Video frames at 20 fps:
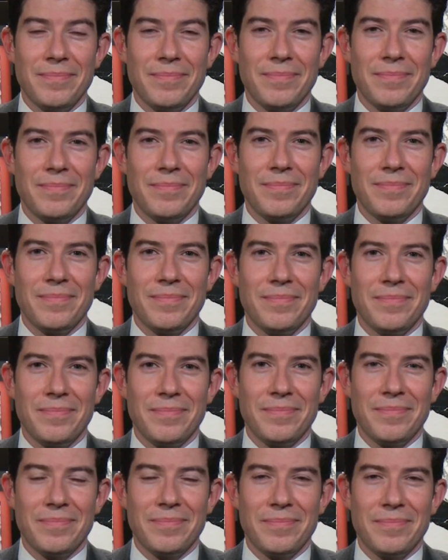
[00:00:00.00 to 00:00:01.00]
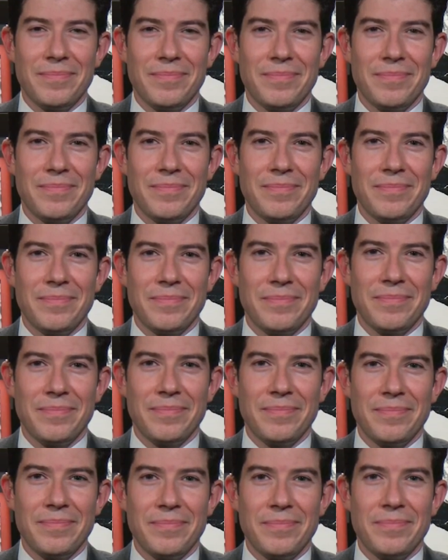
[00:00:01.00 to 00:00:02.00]

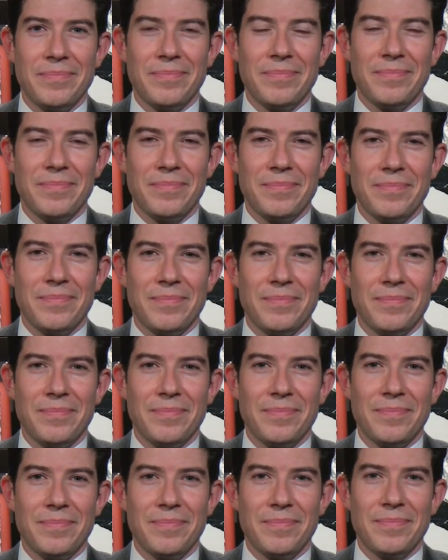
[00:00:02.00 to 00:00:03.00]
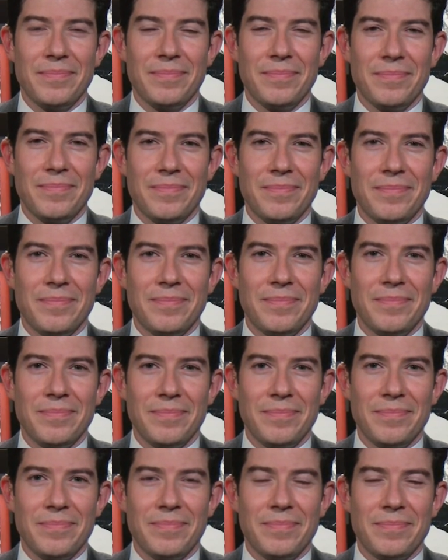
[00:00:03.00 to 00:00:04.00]

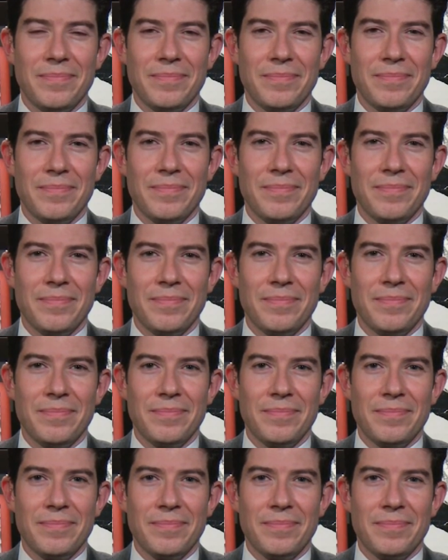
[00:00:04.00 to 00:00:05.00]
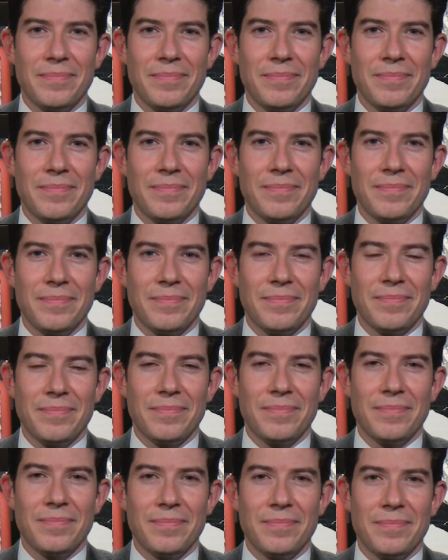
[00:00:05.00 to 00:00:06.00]

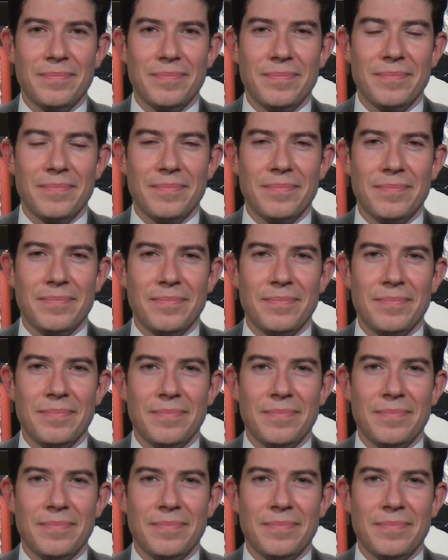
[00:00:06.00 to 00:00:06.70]
(not speaking)